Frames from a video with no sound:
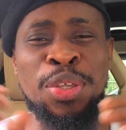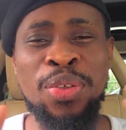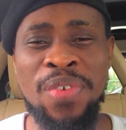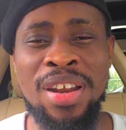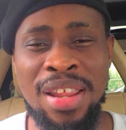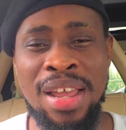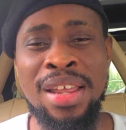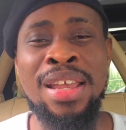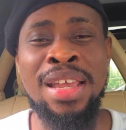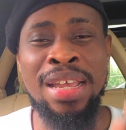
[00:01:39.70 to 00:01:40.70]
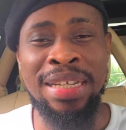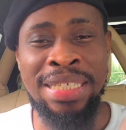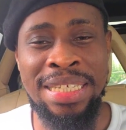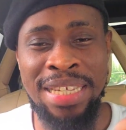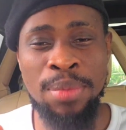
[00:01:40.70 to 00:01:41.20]
you find out that
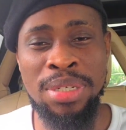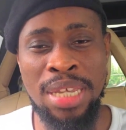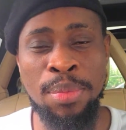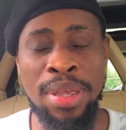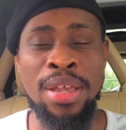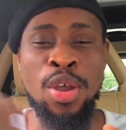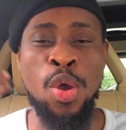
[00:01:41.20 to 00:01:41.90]
the same Seme,